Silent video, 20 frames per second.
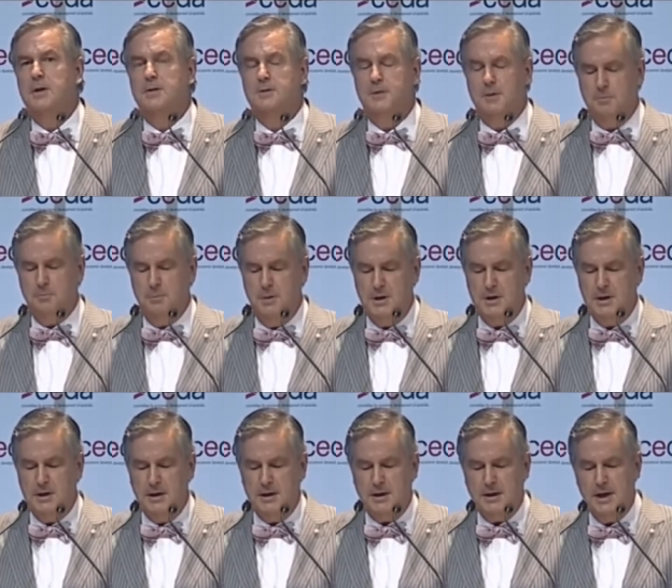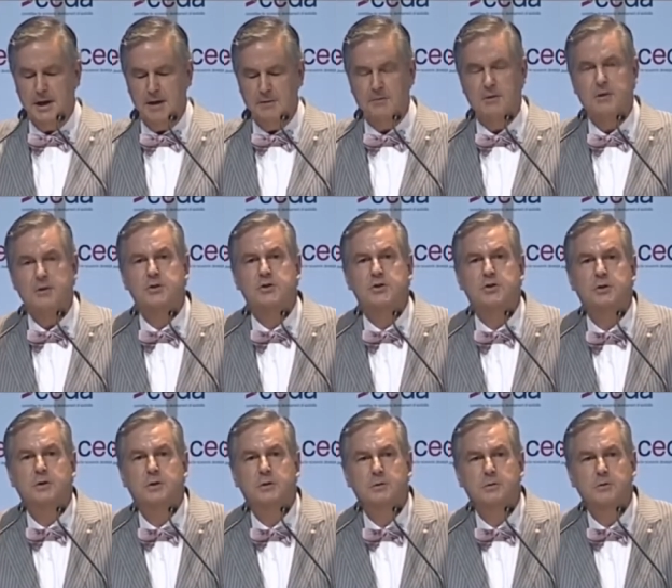that media coverage
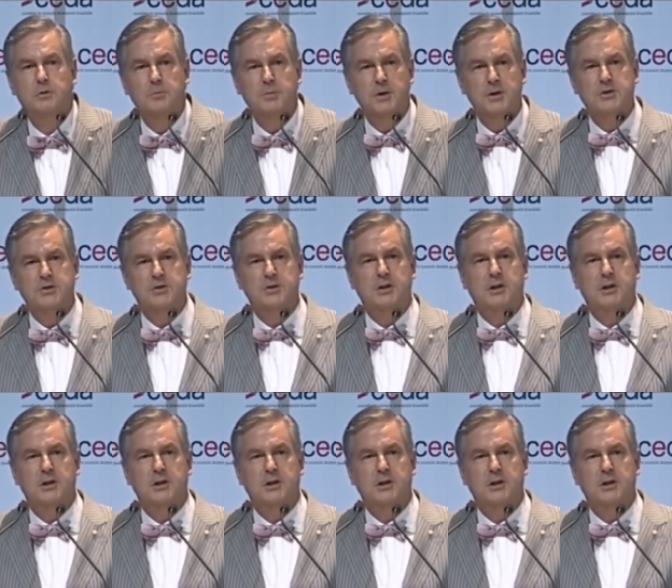almost